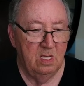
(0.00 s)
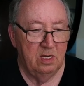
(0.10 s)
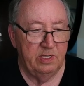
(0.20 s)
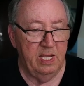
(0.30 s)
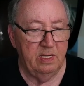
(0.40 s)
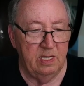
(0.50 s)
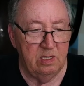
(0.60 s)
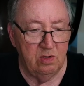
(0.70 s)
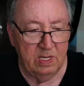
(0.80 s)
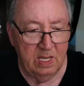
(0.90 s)
taking
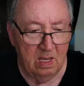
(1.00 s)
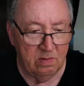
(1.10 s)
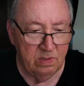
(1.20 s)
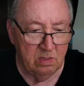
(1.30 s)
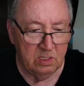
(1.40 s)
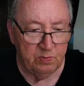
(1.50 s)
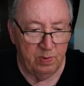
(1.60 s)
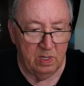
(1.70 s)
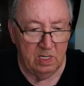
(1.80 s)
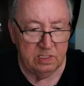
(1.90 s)
into account your
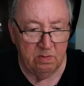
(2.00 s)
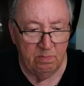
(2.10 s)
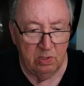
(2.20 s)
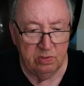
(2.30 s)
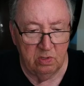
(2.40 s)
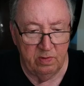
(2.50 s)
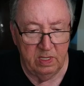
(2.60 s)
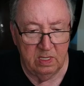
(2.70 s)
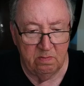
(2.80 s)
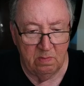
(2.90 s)
experience in both
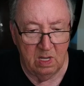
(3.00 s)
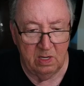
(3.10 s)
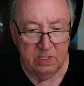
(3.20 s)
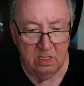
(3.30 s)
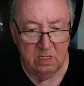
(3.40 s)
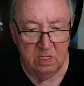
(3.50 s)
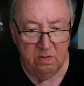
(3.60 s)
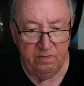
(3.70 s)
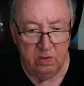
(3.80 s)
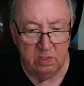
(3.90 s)
Cuenca and Manta,
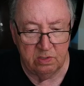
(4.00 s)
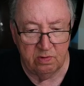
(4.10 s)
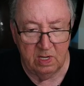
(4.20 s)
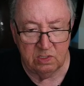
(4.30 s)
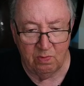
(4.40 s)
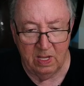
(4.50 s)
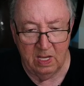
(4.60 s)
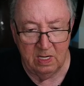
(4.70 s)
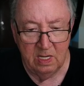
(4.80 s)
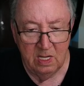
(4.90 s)
if you could
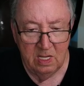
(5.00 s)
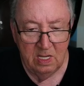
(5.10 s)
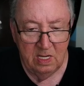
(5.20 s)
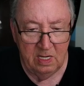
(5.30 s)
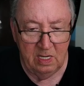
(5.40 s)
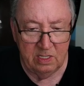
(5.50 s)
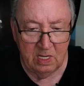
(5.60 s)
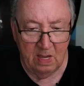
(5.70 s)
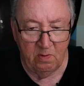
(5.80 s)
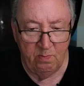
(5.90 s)
transplant any
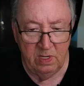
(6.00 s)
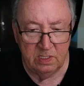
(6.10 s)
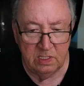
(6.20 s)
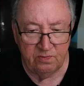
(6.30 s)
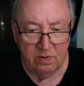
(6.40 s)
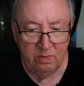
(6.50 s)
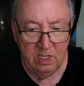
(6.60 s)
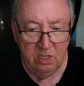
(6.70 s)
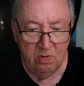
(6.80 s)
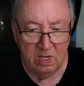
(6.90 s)
type of business from the
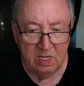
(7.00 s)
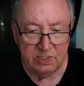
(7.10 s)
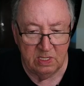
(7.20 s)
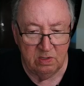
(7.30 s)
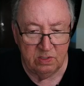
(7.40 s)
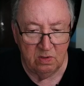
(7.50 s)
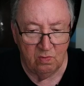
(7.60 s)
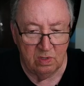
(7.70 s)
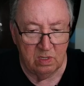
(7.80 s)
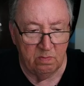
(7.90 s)
U.S. into
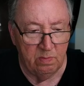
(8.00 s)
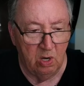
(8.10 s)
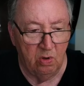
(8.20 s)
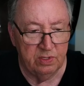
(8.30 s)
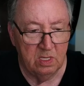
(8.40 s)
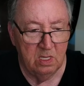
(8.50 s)
one or both